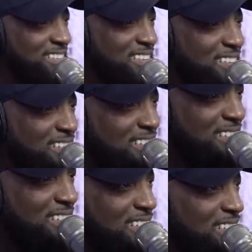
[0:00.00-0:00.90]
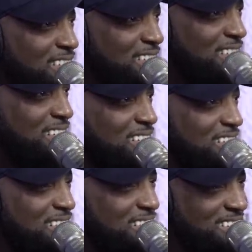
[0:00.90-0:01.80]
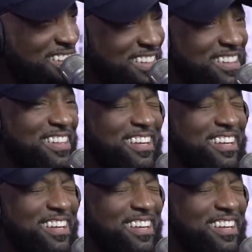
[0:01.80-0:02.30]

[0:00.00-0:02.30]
like a sauna for teeth. That's